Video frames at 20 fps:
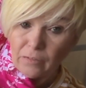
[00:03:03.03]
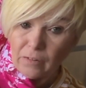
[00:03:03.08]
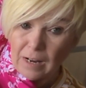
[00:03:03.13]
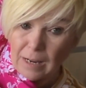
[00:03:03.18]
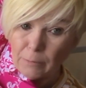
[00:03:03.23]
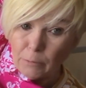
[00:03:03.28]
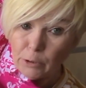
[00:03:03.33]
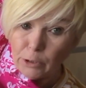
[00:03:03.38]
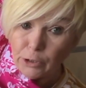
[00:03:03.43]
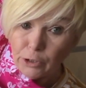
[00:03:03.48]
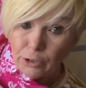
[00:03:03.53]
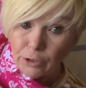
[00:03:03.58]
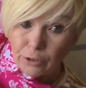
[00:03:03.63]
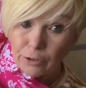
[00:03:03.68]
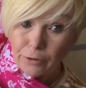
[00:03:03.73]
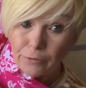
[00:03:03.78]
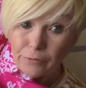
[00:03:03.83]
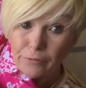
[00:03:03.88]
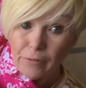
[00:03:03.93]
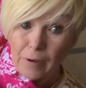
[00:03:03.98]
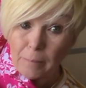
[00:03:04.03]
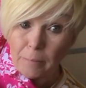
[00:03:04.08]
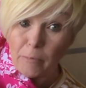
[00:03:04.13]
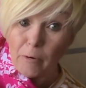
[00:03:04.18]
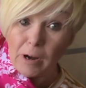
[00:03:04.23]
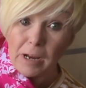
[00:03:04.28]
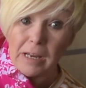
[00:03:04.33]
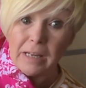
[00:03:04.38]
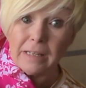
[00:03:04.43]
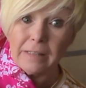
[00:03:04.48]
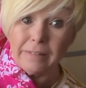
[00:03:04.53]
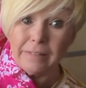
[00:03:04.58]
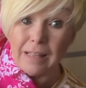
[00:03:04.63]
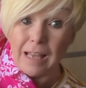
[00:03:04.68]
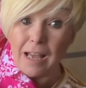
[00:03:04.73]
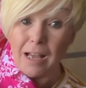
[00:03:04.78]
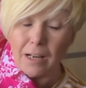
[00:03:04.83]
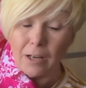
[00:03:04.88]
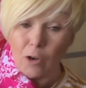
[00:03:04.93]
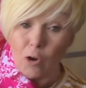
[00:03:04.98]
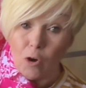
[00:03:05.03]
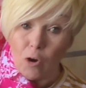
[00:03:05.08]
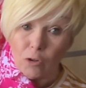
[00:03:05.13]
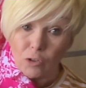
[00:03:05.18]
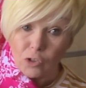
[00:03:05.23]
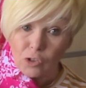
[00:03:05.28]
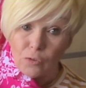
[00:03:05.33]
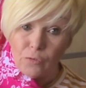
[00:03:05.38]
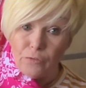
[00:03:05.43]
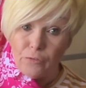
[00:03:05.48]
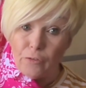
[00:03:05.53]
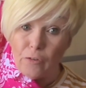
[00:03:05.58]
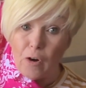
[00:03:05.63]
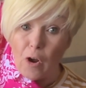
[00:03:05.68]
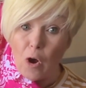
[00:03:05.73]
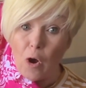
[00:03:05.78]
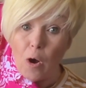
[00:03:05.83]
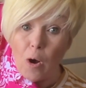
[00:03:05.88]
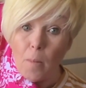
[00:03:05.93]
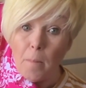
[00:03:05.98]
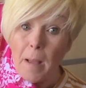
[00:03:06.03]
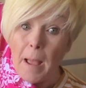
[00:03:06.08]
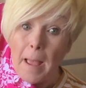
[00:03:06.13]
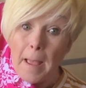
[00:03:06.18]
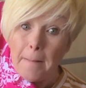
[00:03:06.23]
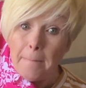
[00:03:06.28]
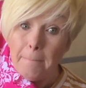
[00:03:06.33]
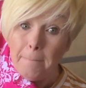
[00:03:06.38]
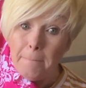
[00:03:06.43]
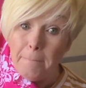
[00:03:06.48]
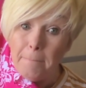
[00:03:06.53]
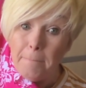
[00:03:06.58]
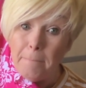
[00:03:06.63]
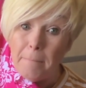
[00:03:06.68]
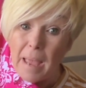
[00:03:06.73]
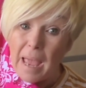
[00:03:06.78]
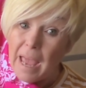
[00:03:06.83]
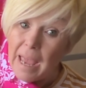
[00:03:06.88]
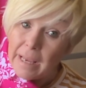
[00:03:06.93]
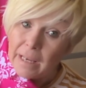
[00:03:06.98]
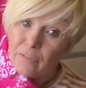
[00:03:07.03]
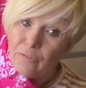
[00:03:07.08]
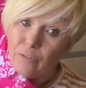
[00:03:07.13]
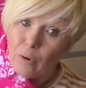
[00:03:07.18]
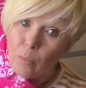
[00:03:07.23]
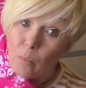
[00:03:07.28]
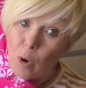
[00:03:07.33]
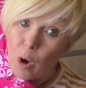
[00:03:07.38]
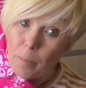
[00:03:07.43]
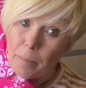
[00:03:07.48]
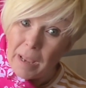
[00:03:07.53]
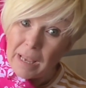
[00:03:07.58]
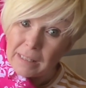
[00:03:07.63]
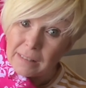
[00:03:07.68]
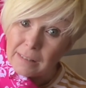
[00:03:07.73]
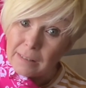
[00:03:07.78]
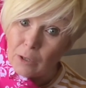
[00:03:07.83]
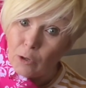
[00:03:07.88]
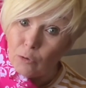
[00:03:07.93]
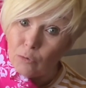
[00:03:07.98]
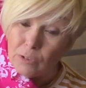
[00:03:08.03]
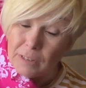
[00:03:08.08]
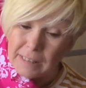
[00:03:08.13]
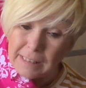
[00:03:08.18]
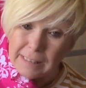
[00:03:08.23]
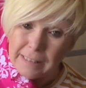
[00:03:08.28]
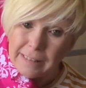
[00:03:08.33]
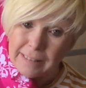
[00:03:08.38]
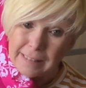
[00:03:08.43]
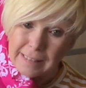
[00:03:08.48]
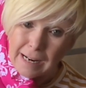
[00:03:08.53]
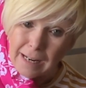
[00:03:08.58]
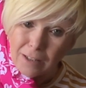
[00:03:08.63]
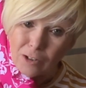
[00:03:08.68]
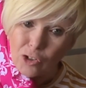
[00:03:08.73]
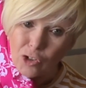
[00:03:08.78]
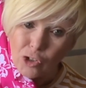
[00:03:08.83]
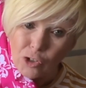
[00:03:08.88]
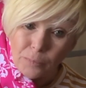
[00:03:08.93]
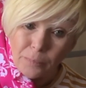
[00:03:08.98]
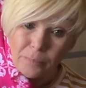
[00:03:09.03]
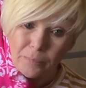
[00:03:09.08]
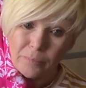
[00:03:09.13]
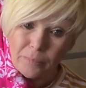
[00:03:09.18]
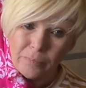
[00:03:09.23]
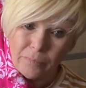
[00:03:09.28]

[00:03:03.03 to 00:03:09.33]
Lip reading: flowered fabric that I got from Beck, from What Beck Sews D-Stash.